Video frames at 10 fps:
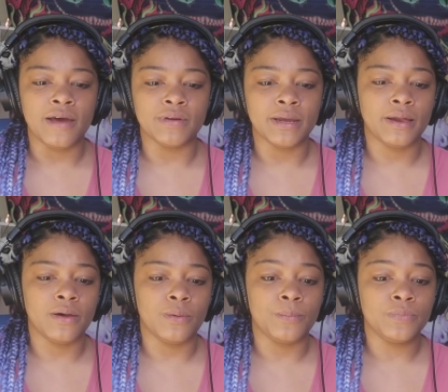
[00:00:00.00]
Levon
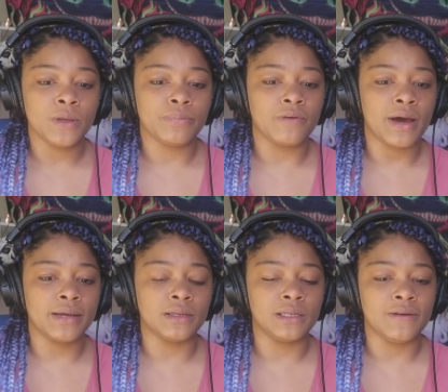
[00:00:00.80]
Helm
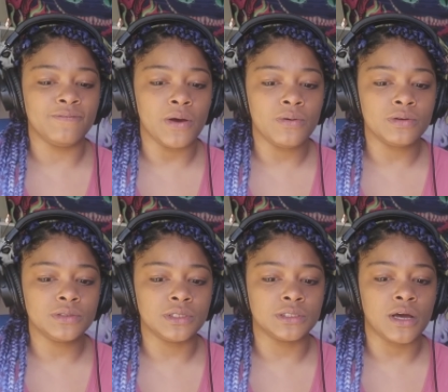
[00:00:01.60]
provides the lead
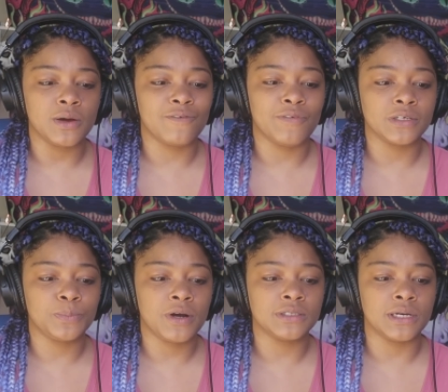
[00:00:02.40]
vocals. The song is
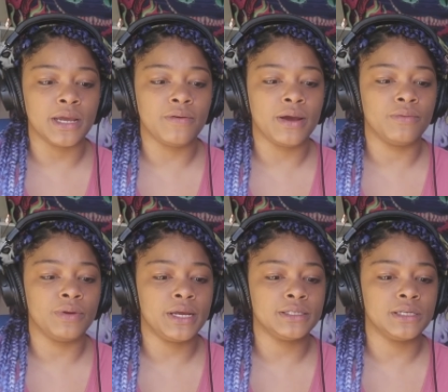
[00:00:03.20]
first person
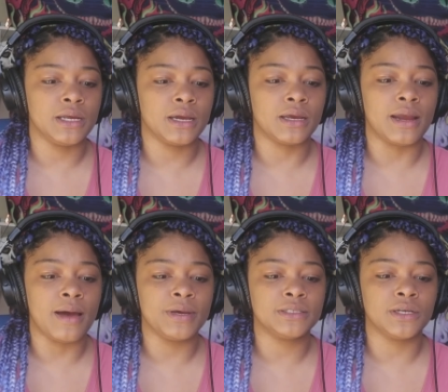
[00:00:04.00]
narrated related to the
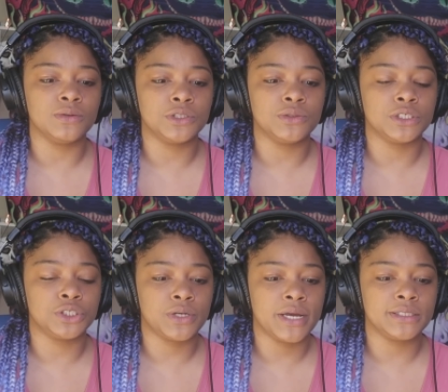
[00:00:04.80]
economic, social
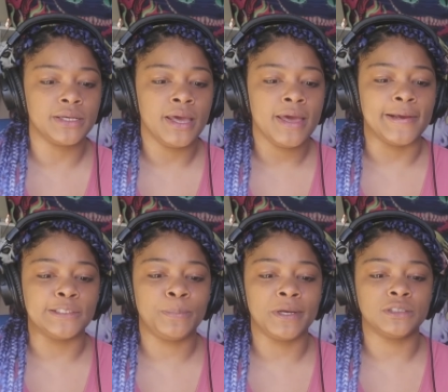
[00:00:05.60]
distress
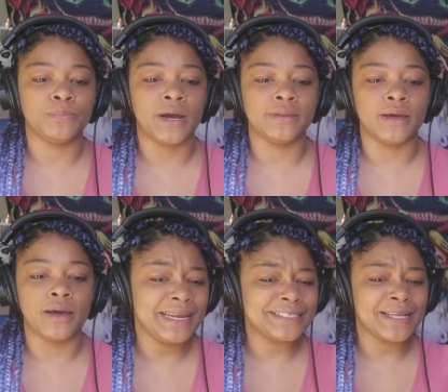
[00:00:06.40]
experienced by the
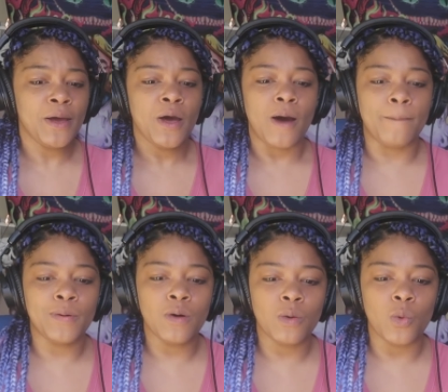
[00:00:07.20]
protagonist, a
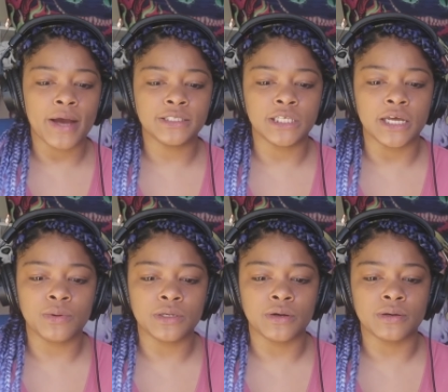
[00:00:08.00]
poor white
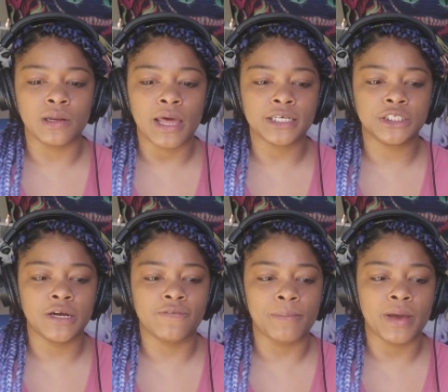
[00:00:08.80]
southerner during the last
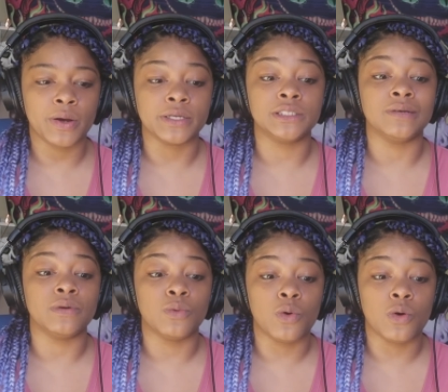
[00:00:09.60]
year of American
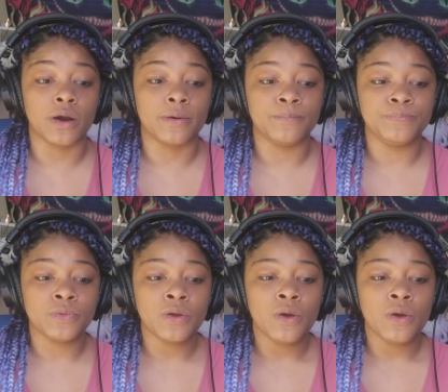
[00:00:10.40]
Civil War